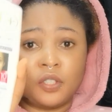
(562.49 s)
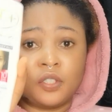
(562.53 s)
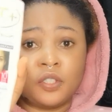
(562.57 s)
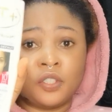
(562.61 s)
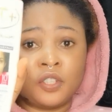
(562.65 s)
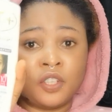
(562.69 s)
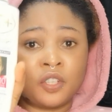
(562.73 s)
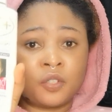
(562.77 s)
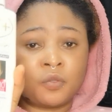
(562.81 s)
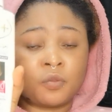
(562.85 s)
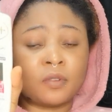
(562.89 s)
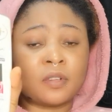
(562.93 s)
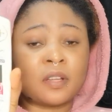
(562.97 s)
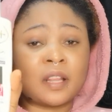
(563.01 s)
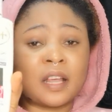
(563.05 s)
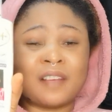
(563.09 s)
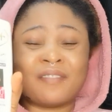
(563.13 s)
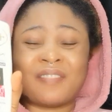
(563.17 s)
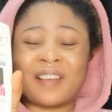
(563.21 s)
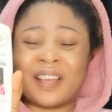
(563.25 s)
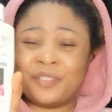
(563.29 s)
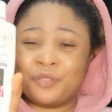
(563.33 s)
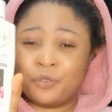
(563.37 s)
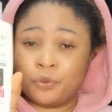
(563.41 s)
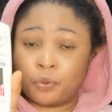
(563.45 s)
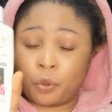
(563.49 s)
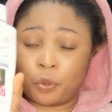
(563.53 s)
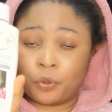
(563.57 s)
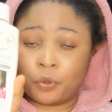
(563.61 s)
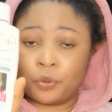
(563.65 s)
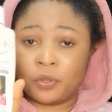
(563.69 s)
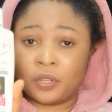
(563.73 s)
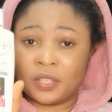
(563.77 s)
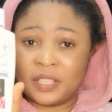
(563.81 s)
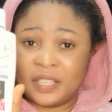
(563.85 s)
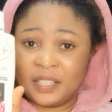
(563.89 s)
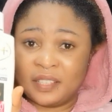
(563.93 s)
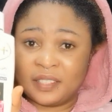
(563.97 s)
This one have
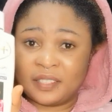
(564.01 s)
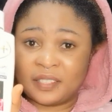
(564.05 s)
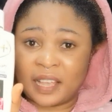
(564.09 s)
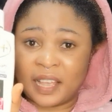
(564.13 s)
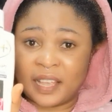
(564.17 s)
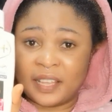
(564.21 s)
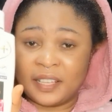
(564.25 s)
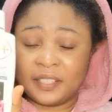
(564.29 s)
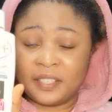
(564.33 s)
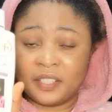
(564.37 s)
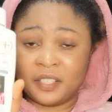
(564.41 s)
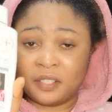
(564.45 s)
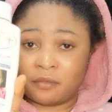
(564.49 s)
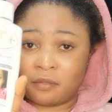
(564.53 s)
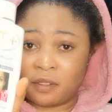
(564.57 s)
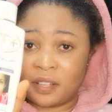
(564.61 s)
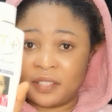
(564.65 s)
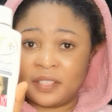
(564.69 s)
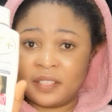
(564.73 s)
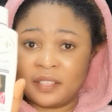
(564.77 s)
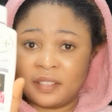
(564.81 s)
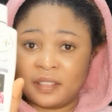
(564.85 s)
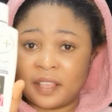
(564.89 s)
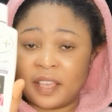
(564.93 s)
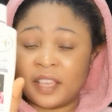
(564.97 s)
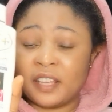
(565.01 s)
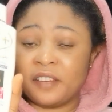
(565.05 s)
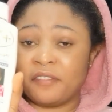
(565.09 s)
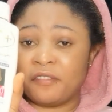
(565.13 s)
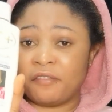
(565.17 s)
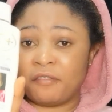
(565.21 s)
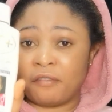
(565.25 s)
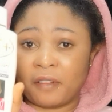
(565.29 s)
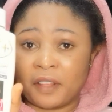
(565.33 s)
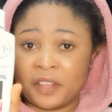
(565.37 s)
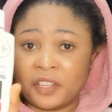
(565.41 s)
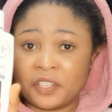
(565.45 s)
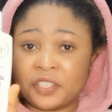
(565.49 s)
hydroquinone inside. It is written there in
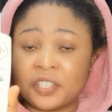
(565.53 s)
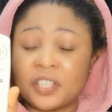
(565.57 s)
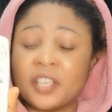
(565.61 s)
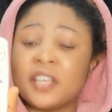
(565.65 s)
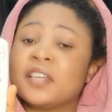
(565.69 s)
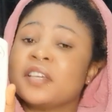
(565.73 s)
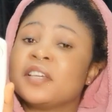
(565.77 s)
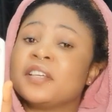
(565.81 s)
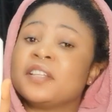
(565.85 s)
French.